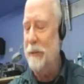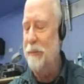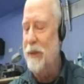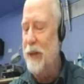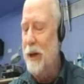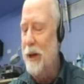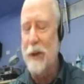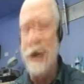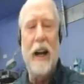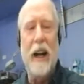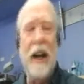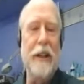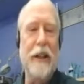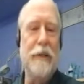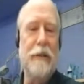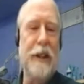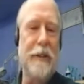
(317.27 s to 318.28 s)
what I like to
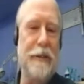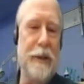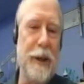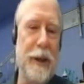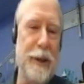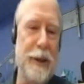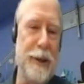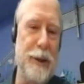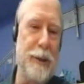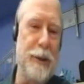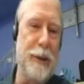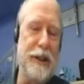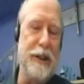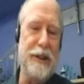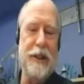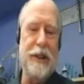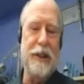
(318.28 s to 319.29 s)
refer to as
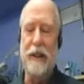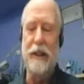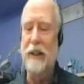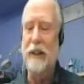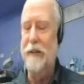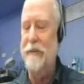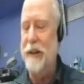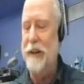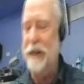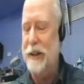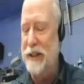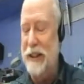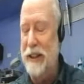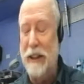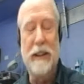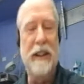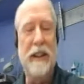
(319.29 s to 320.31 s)

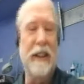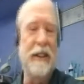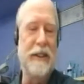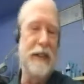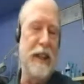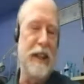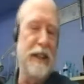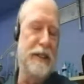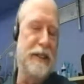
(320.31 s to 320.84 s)
affectionately as as,